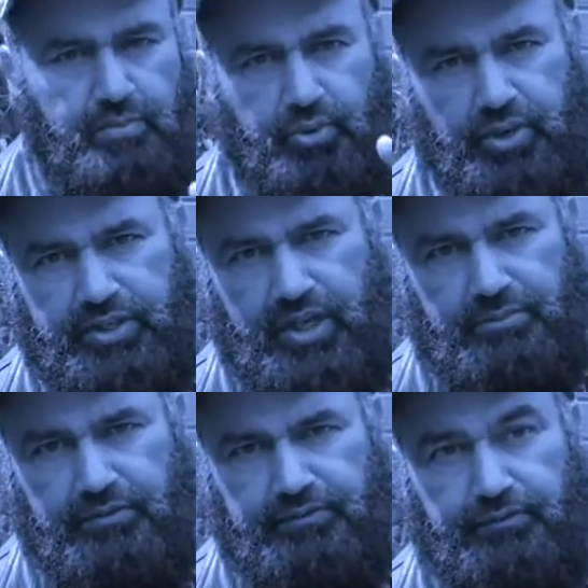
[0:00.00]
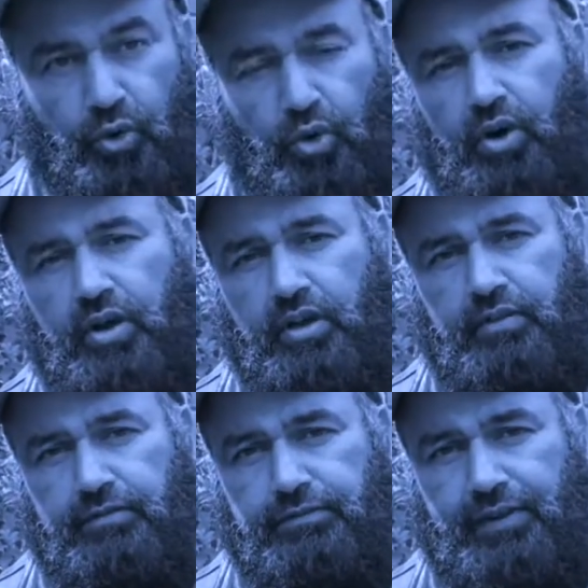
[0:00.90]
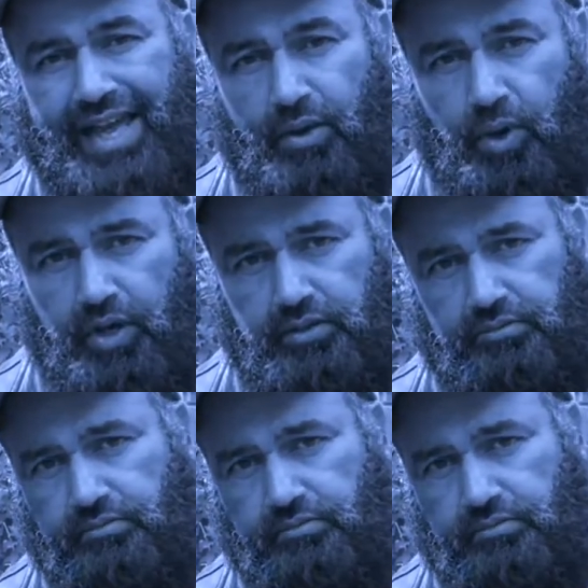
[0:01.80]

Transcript: Point number 4, flour.